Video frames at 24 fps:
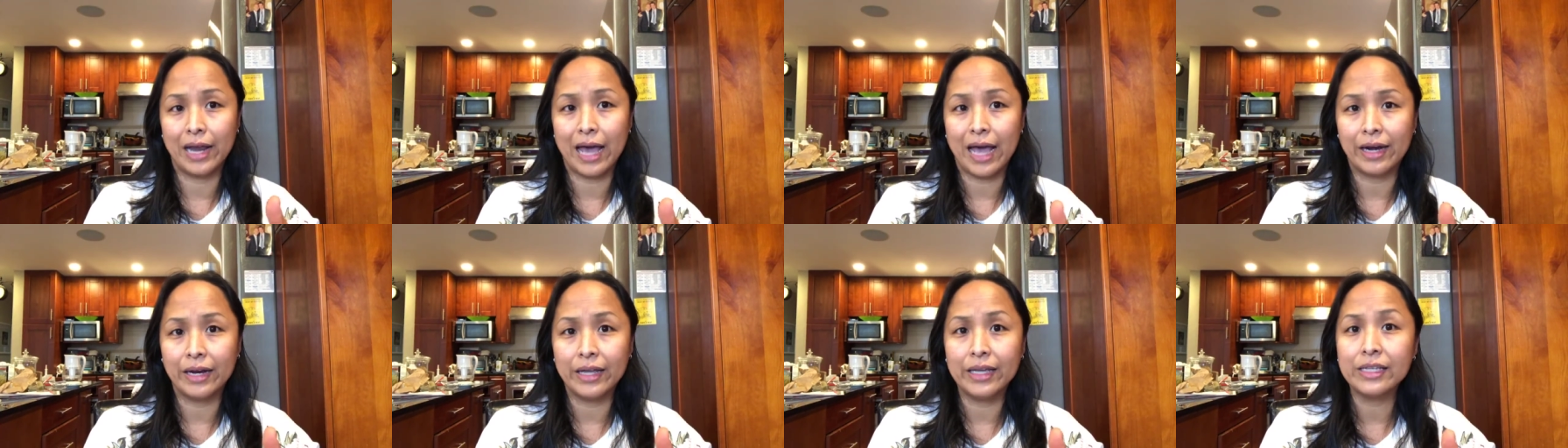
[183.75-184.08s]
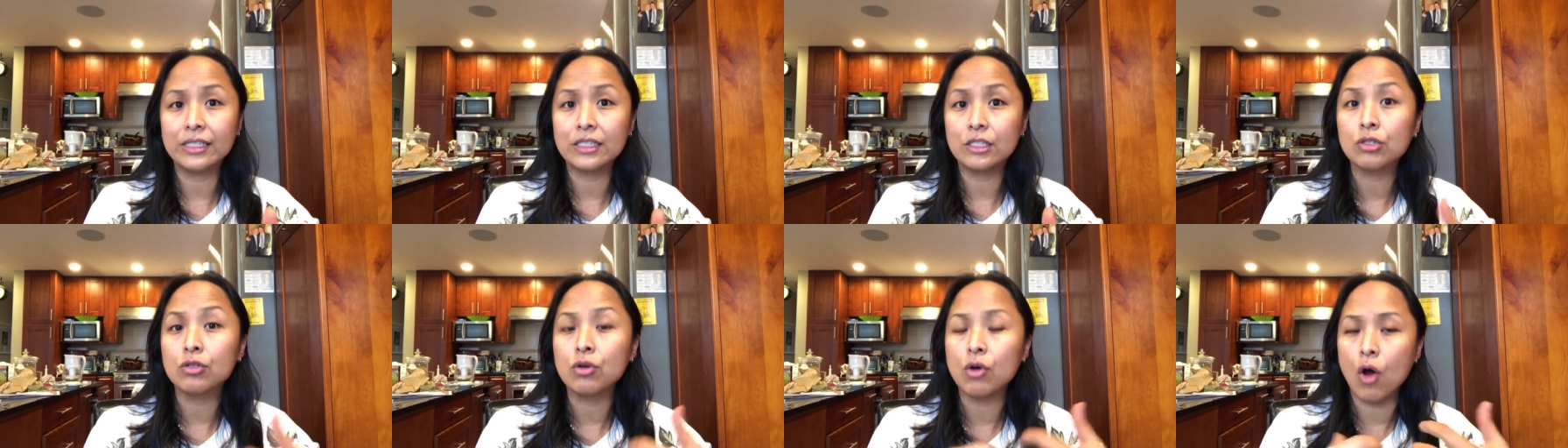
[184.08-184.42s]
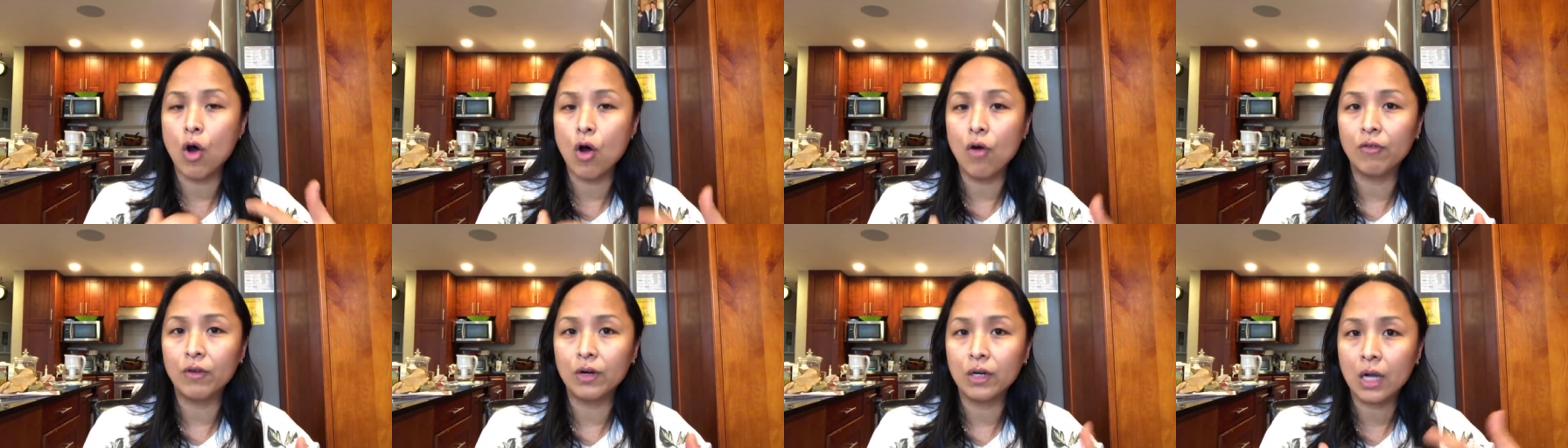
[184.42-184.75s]
That is to
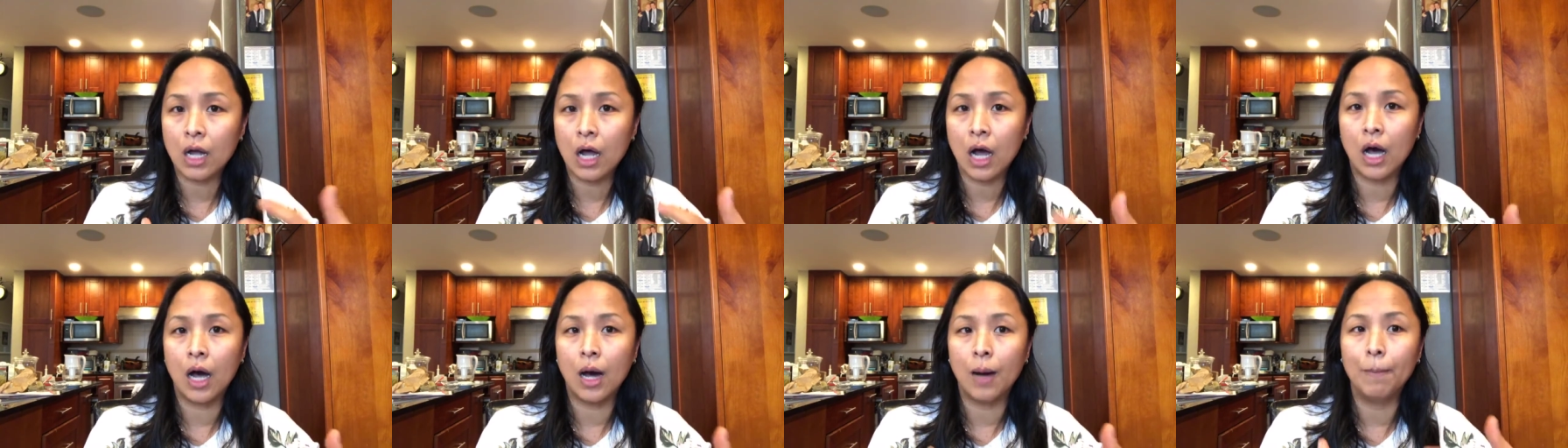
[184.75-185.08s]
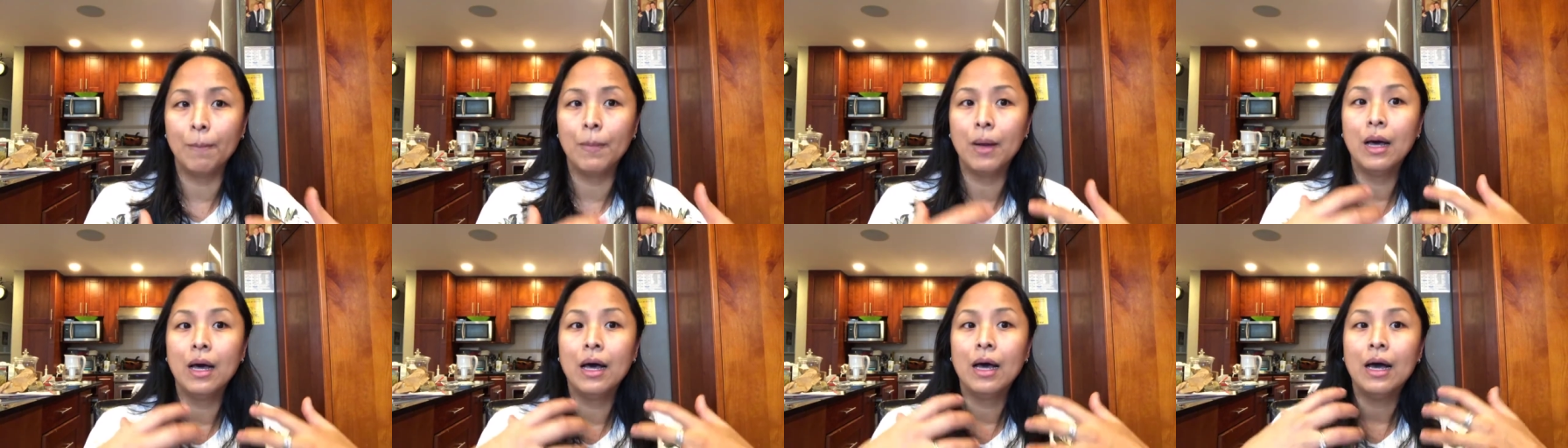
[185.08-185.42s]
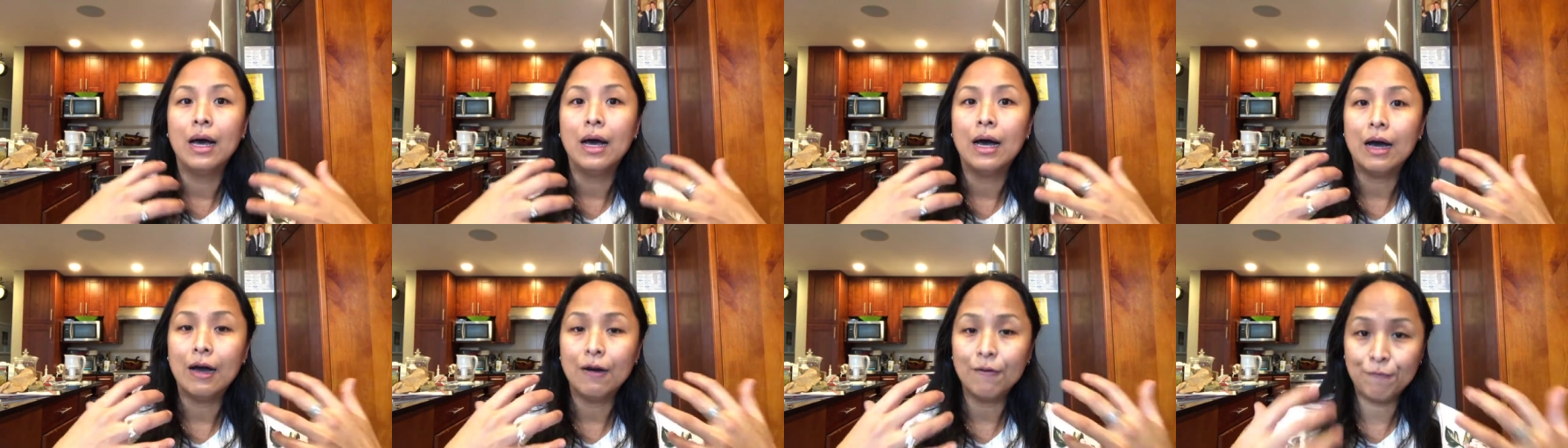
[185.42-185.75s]
overcome
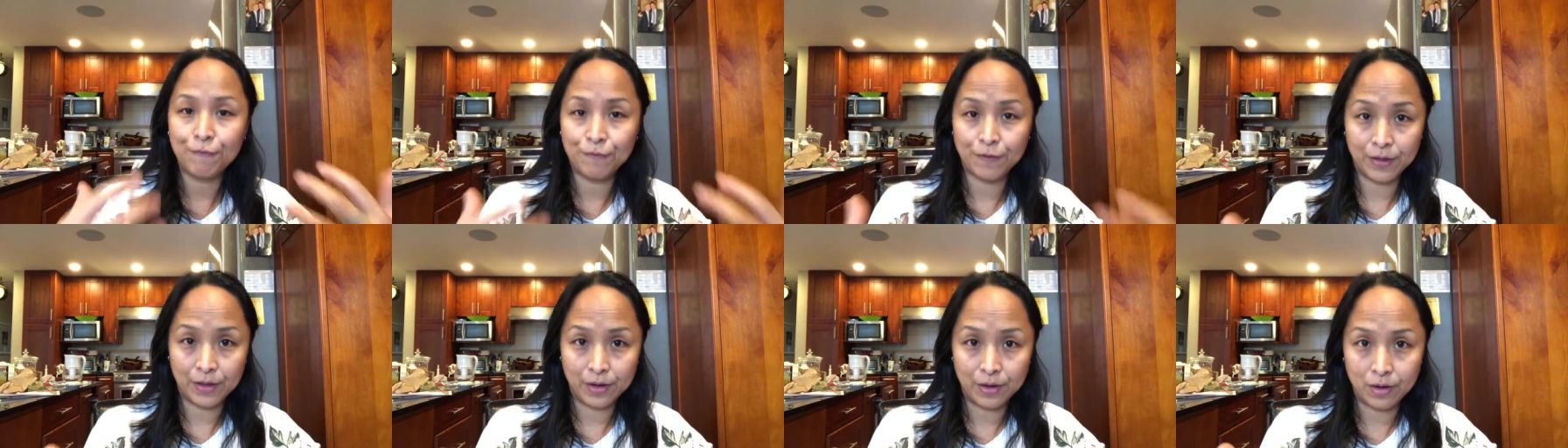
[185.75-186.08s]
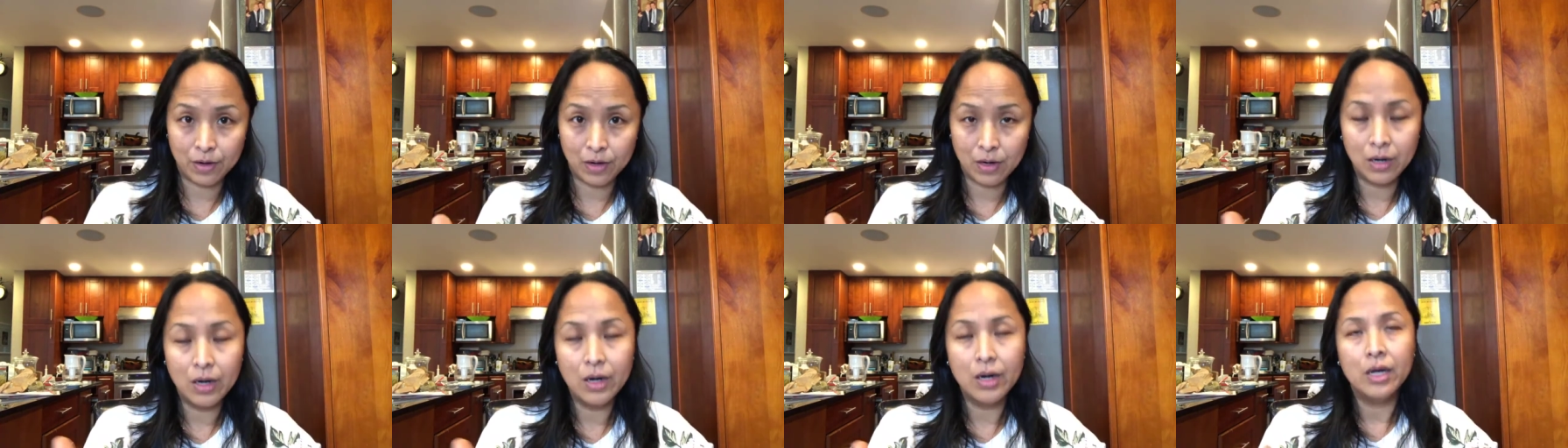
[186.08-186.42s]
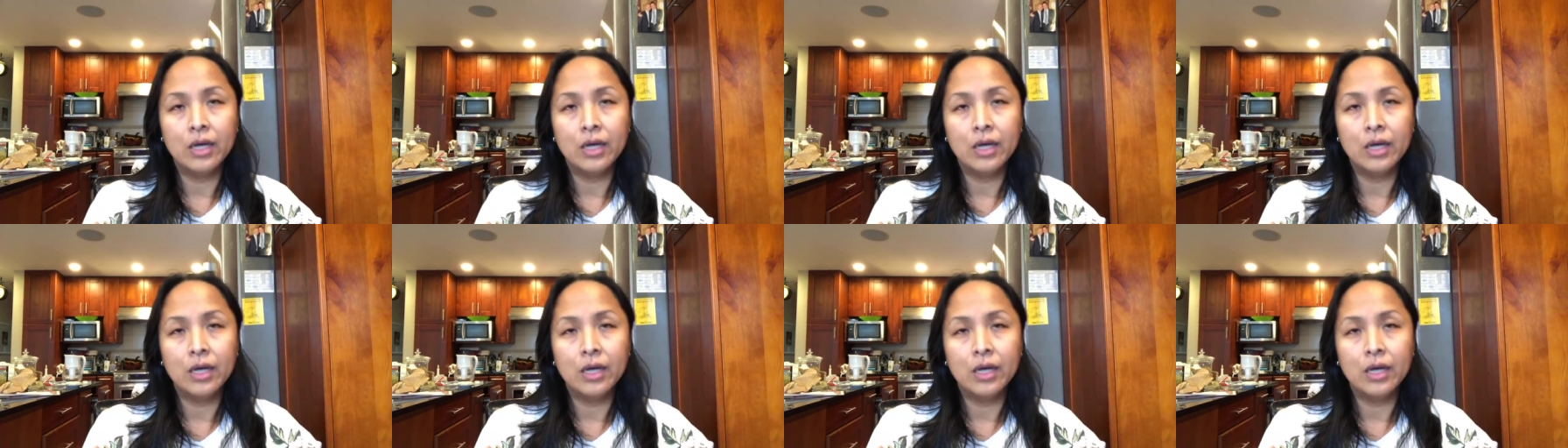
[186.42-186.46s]
a fear.